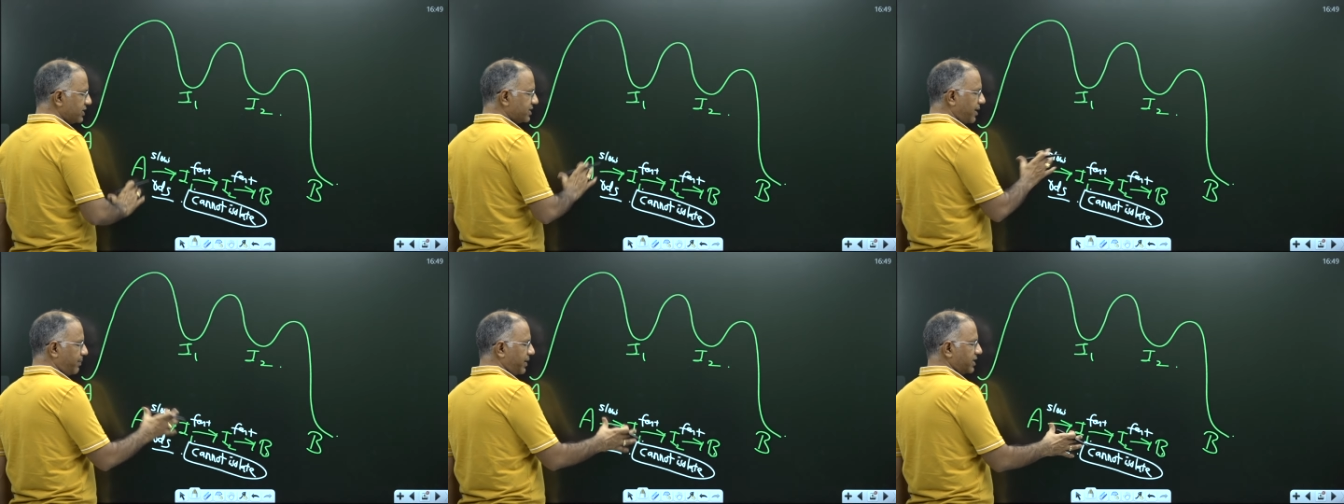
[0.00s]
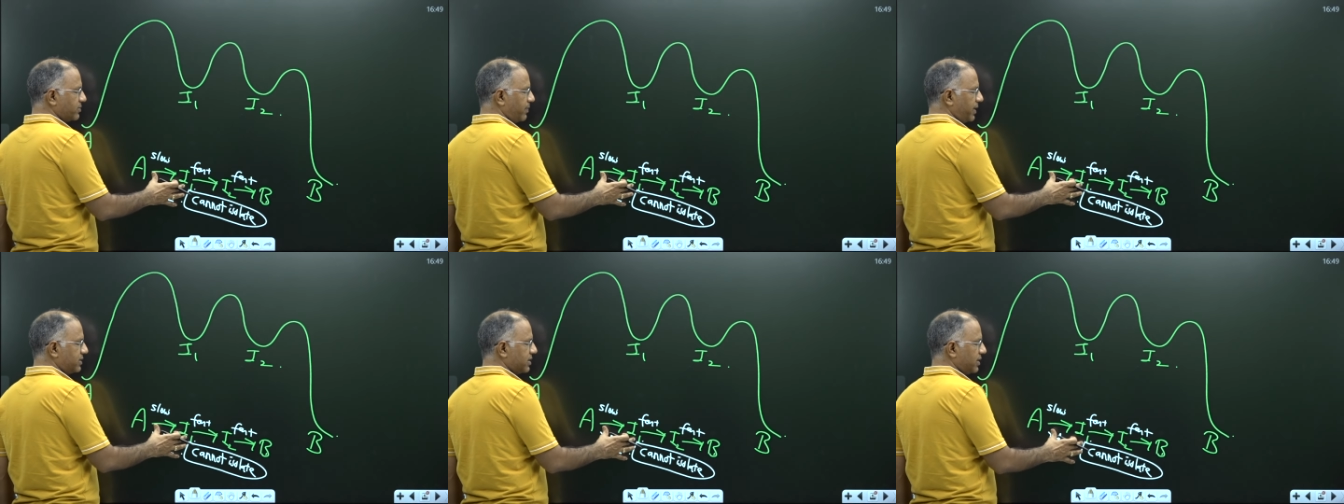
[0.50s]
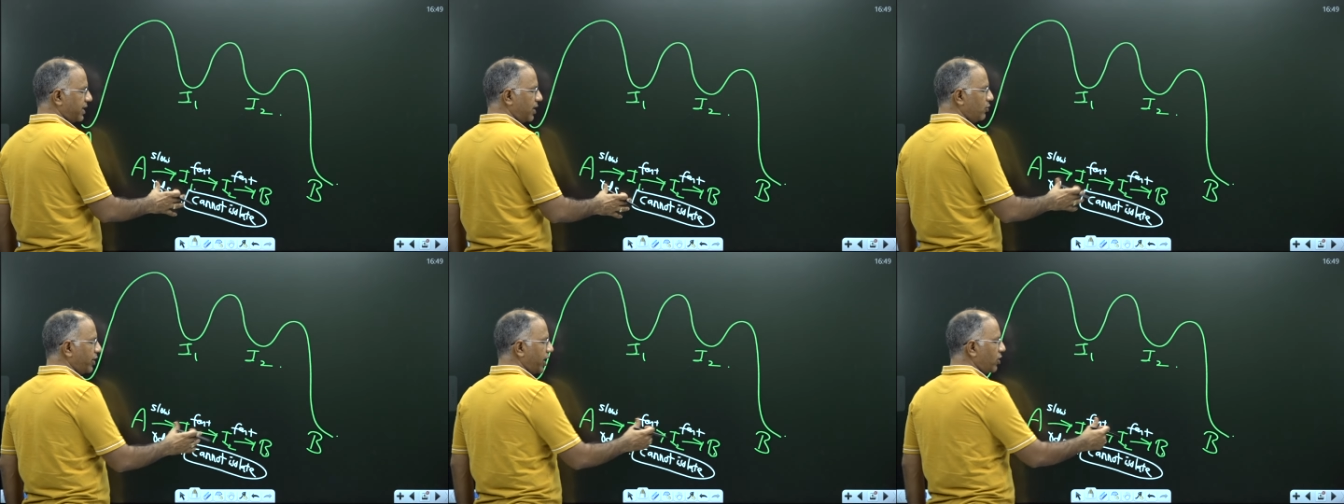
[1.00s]
step takes place, then
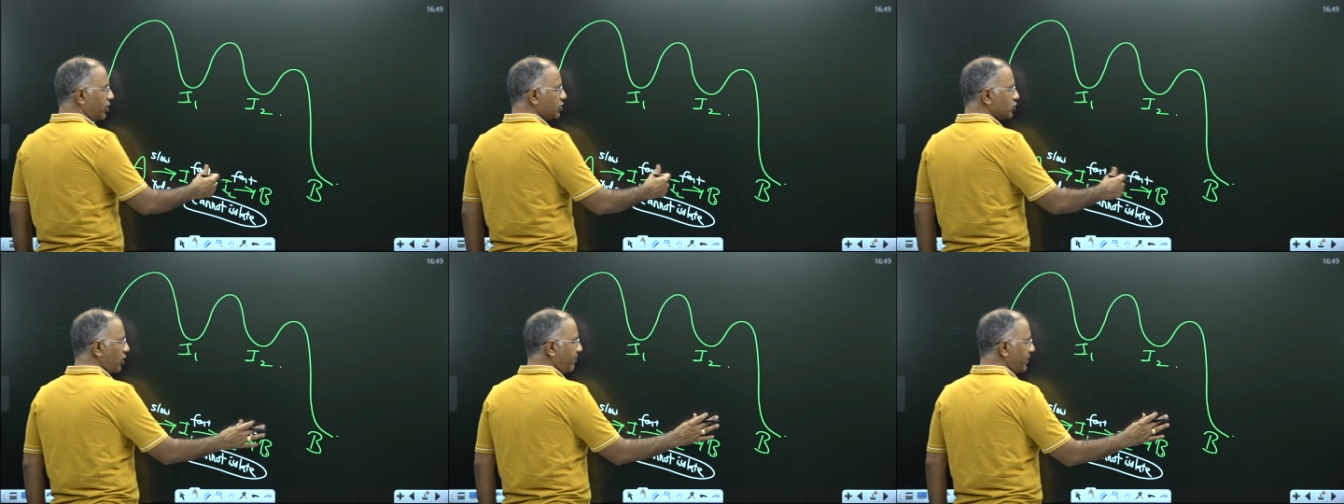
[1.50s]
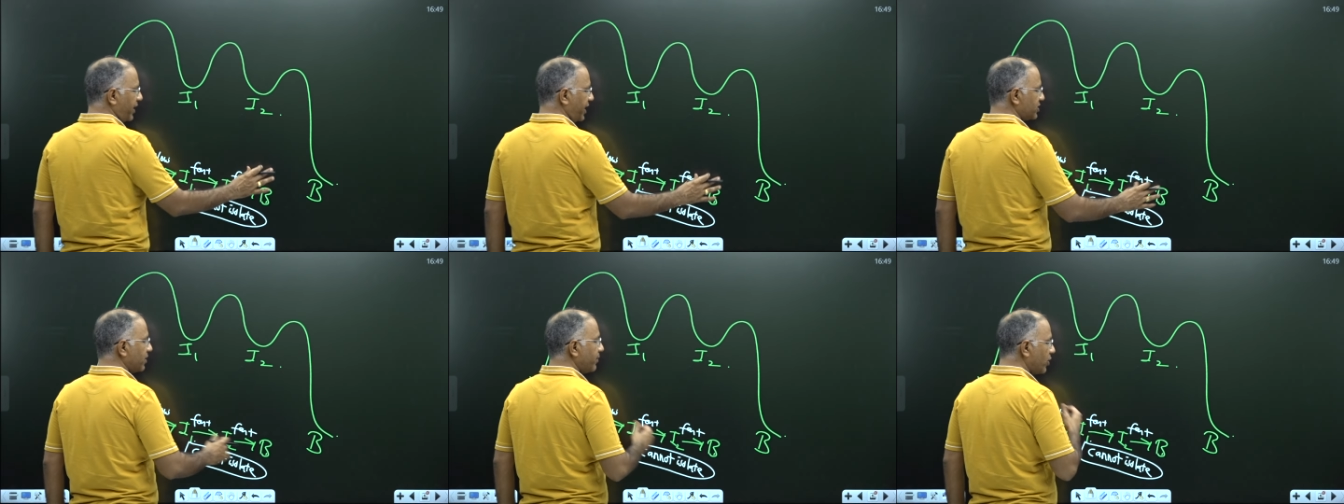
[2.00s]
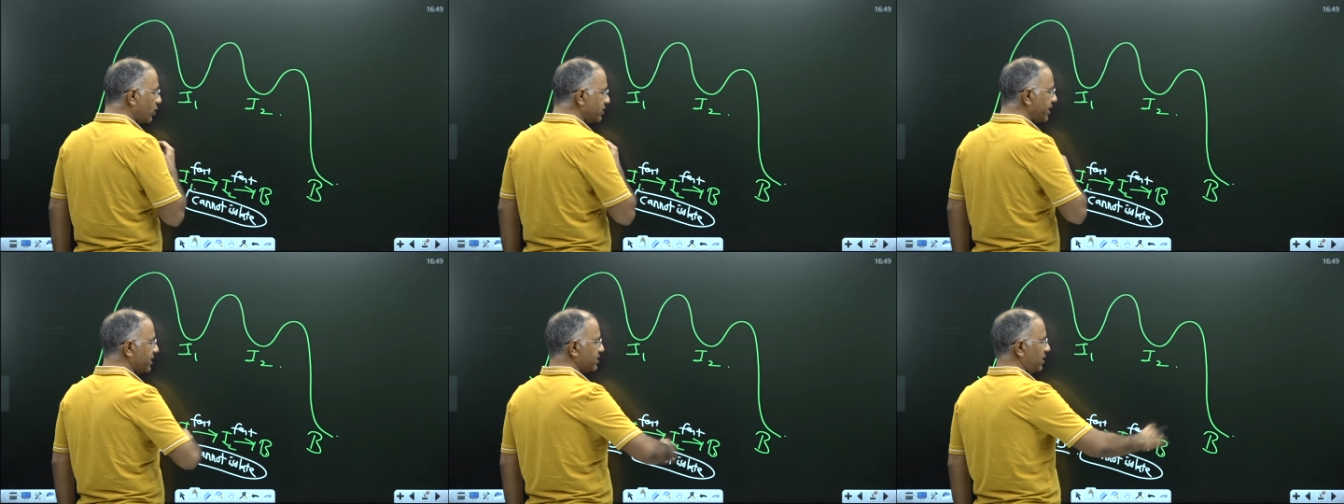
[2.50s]
you cannot stop the reaction because
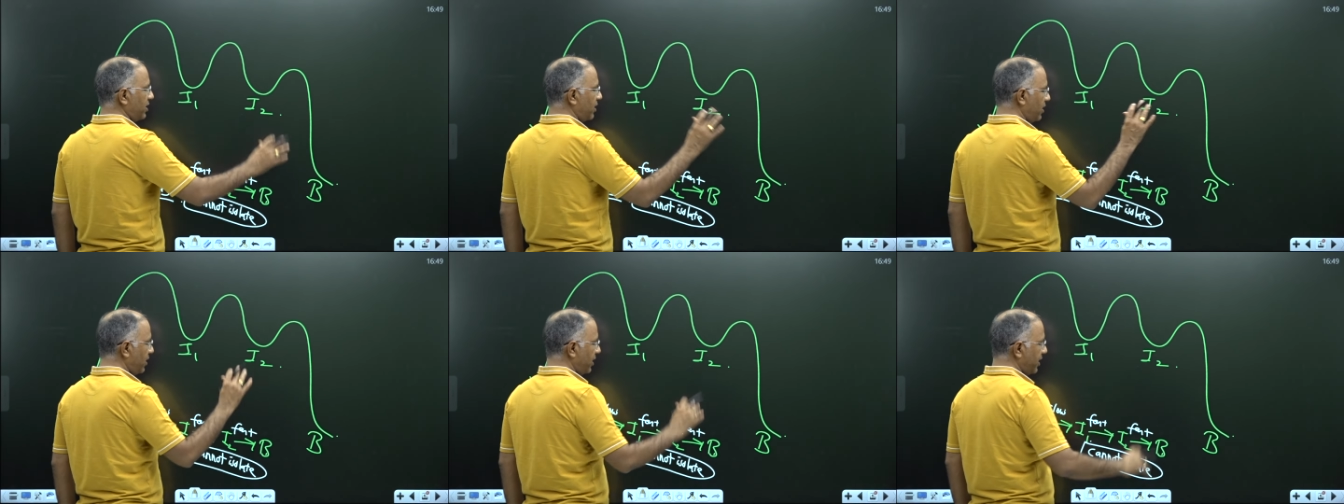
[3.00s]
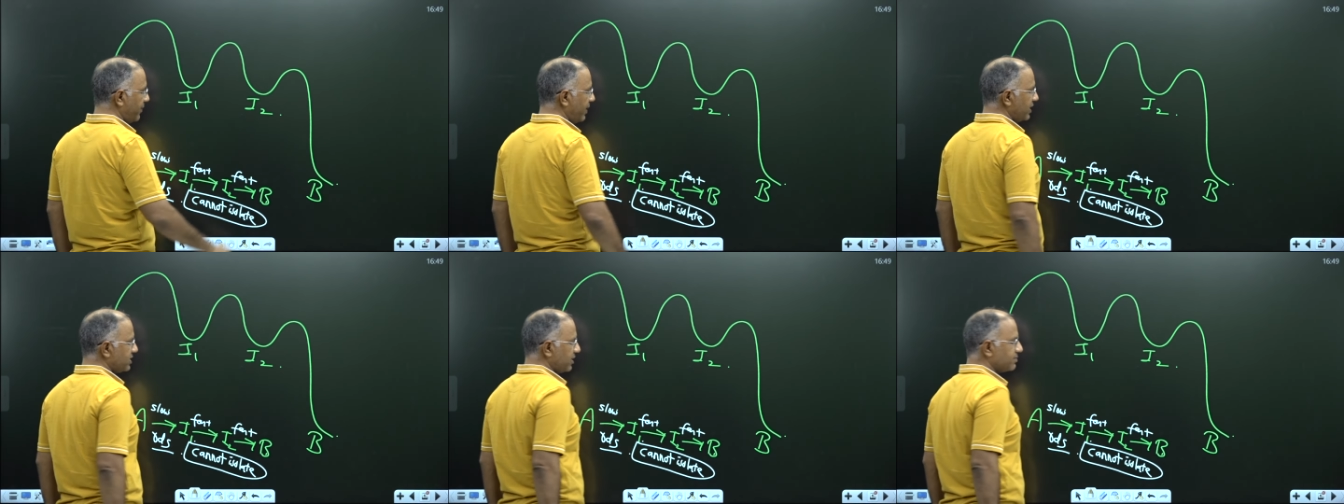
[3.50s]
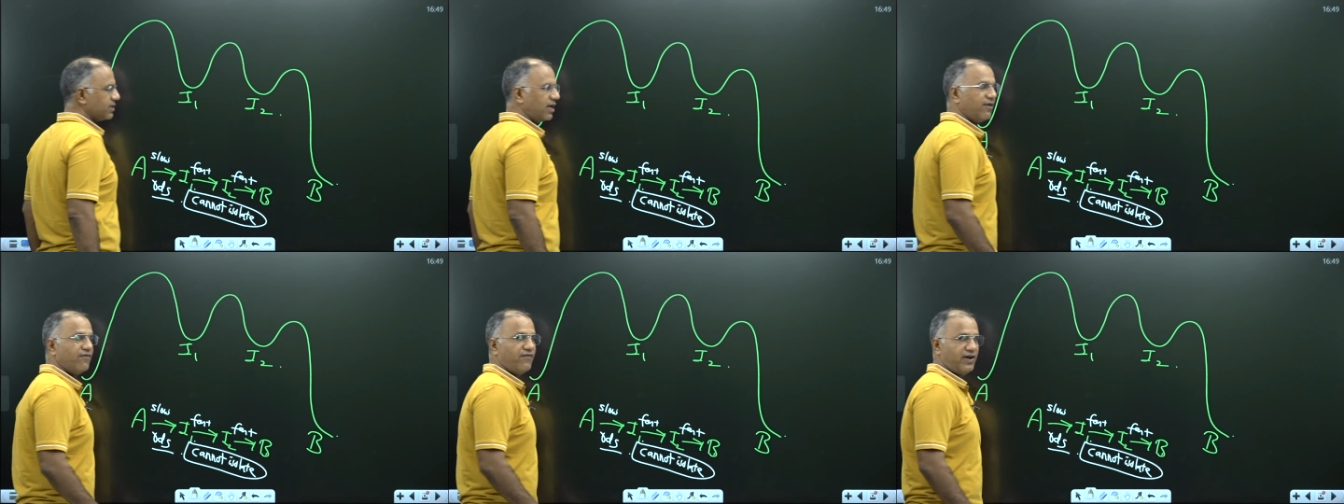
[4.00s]
reaction remaining steps are
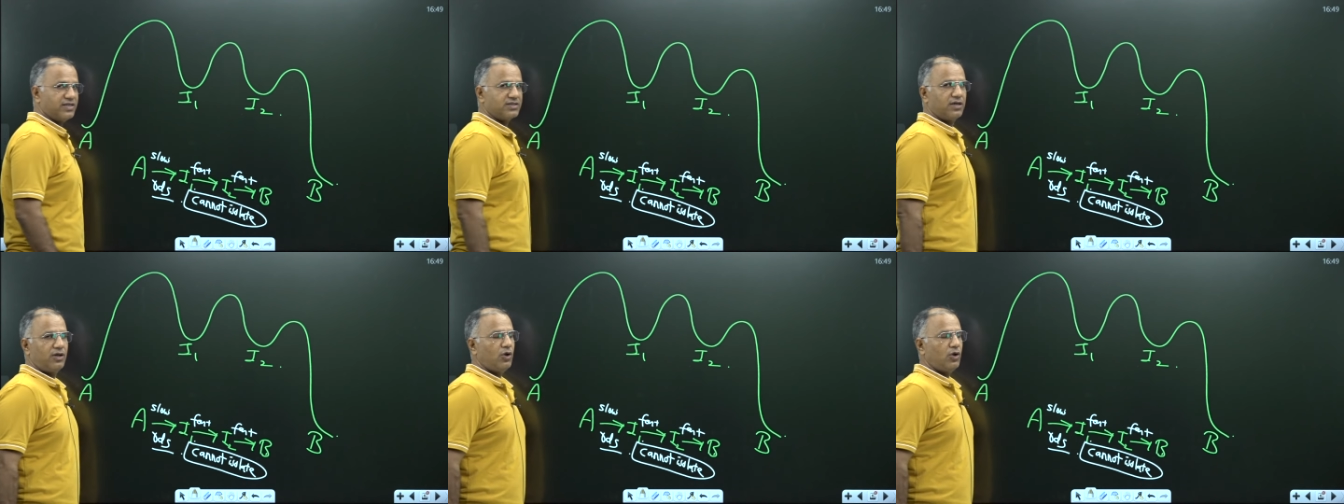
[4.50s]
fast.